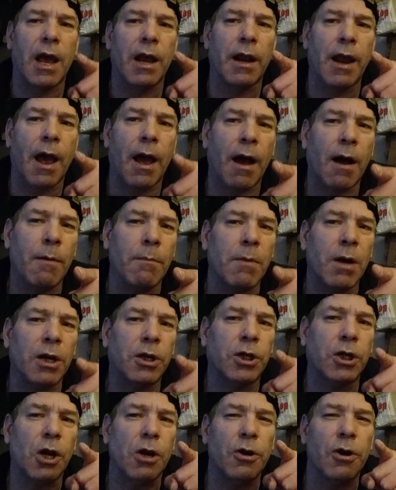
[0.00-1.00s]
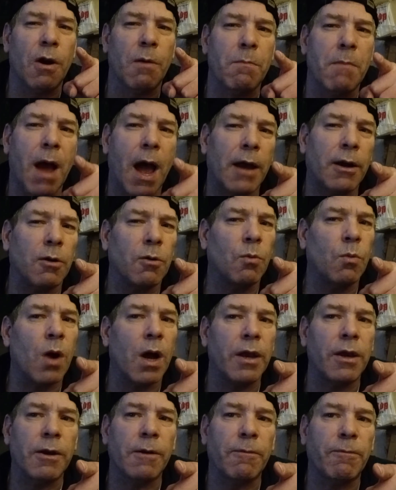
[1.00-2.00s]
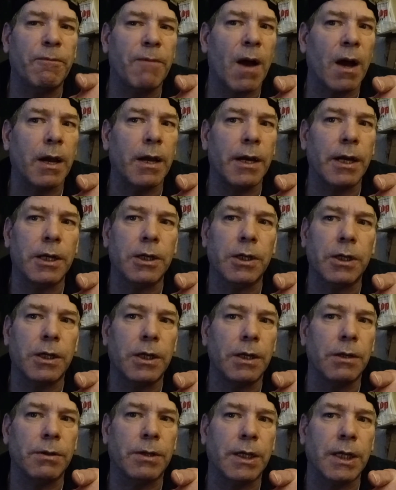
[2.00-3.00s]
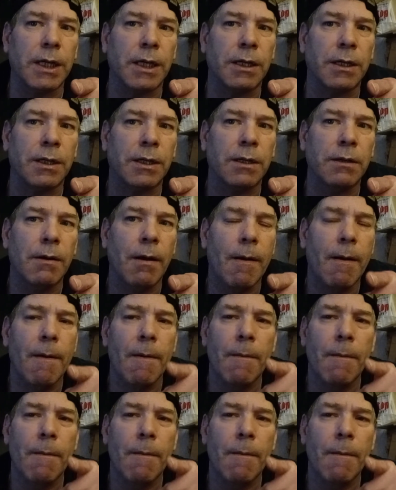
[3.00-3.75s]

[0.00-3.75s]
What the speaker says: and how much, no matter what your fucking excuse is,